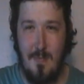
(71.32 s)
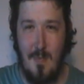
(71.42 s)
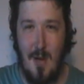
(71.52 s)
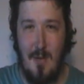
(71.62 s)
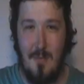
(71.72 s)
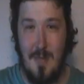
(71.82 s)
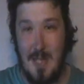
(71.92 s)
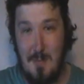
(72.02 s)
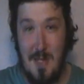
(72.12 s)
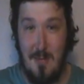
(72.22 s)
I'll
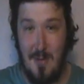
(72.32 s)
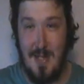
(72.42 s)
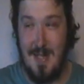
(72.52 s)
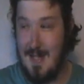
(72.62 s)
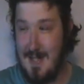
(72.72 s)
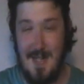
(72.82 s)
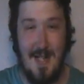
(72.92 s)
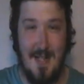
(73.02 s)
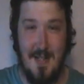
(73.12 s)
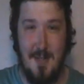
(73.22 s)
explain why in a
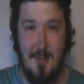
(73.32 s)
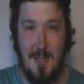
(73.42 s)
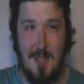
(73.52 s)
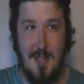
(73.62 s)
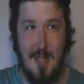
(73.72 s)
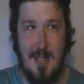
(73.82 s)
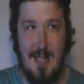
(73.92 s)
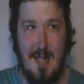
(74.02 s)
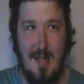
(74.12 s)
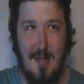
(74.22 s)
second, but
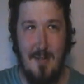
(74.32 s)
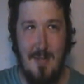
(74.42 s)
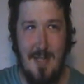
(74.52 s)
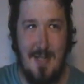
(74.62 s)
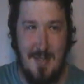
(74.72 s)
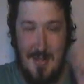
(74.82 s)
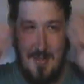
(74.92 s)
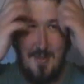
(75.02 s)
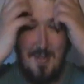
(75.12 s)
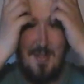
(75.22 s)
yeah, I really could
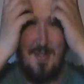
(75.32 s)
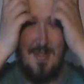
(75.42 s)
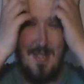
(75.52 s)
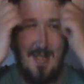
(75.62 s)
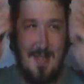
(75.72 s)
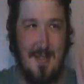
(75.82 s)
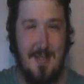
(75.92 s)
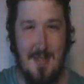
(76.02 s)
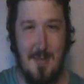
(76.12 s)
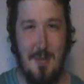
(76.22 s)
do with seeing
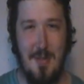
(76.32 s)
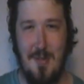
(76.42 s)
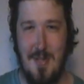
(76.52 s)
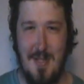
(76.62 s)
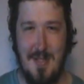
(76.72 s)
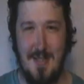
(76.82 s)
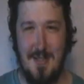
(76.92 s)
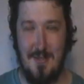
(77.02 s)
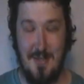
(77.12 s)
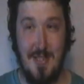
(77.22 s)
some of you guys'
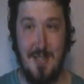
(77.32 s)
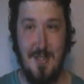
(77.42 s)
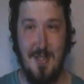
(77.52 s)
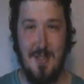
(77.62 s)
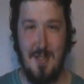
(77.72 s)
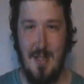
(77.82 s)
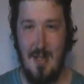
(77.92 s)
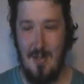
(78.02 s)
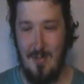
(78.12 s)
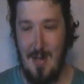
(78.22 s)
auditions.
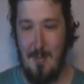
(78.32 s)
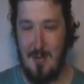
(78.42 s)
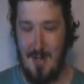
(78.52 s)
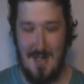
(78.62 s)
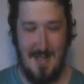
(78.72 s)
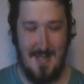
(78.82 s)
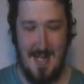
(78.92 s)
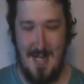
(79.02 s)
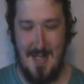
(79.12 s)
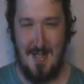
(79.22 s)
Remember, like I
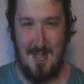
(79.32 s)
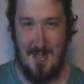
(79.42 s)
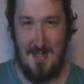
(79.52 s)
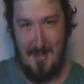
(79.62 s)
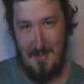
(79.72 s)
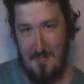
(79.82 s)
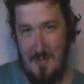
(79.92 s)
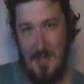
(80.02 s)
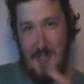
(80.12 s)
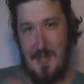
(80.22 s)
said, just
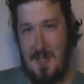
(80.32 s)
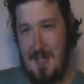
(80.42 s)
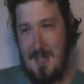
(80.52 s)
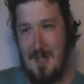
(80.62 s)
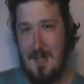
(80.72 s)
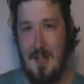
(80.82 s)
watch the...